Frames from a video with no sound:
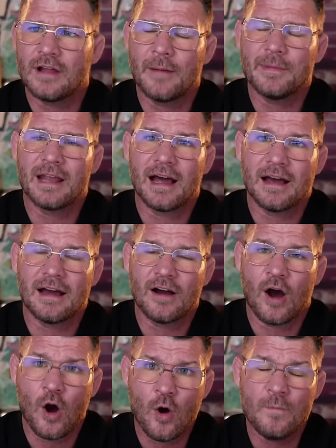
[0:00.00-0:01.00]
I mean, I,
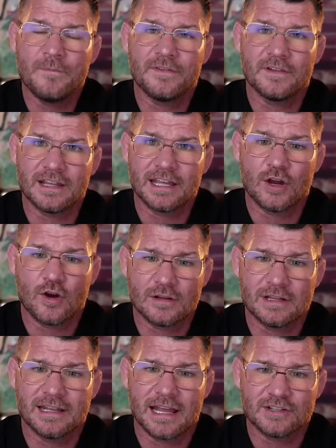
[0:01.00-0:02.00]
hopefully early
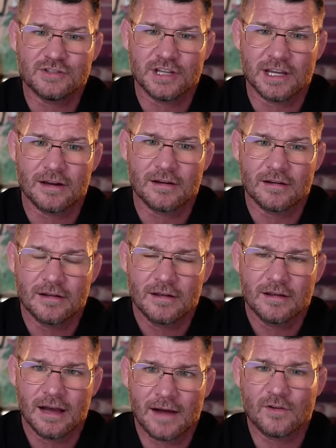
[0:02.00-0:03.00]
next year,
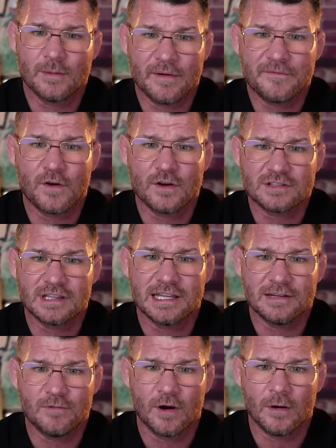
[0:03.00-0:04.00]
I've got my first
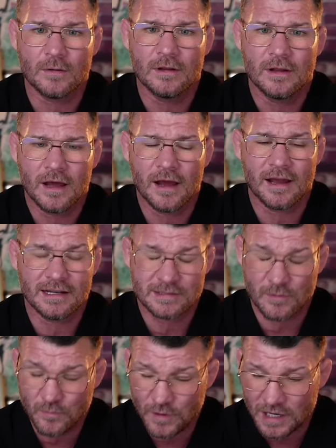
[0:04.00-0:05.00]
lead role And it's a
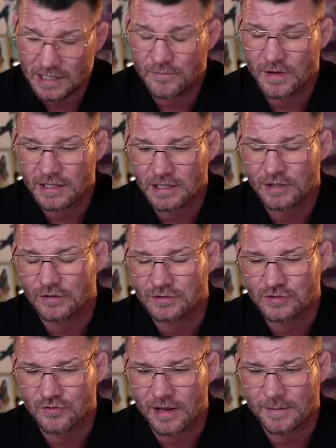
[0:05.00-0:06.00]
really, really good
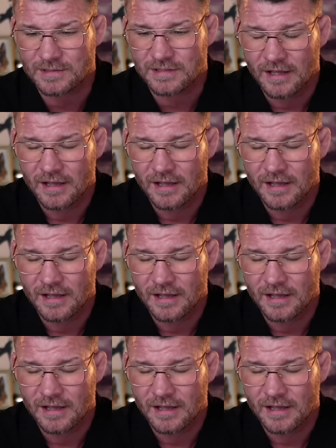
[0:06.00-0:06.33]
script.